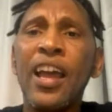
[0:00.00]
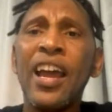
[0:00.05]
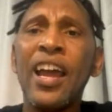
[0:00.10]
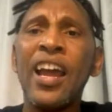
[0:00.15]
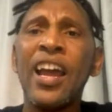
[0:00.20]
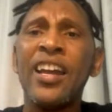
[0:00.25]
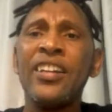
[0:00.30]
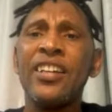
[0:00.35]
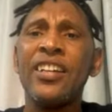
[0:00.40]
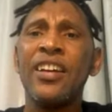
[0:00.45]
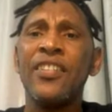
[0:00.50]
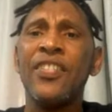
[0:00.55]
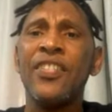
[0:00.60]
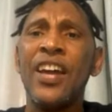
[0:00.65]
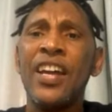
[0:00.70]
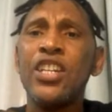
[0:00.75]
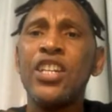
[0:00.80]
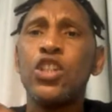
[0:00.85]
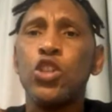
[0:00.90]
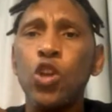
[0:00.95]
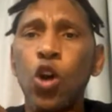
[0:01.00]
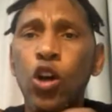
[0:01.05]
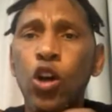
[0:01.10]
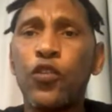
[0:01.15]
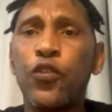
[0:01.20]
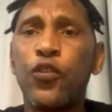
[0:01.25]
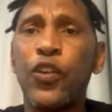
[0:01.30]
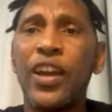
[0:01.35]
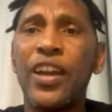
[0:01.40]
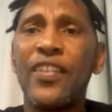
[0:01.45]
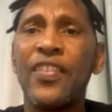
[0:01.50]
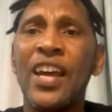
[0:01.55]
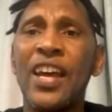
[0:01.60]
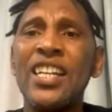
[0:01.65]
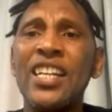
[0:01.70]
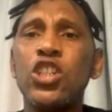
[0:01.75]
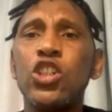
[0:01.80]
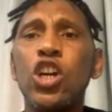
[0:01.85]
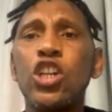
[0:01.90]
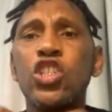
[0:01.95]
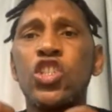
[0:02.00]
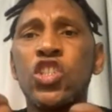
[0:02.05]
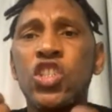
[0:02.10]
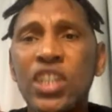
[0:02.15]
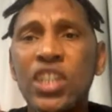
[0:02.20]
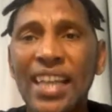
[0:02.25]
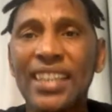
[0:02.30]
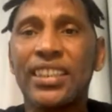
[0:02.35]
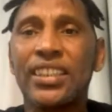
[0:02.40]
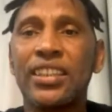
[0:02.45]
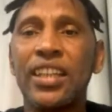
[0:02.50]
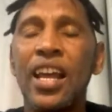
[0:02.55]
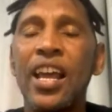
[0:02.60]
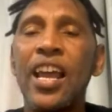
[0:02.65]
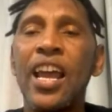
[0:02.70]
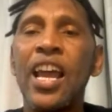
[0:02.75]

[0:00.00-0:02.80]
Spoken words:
And that is not fair, that is not just,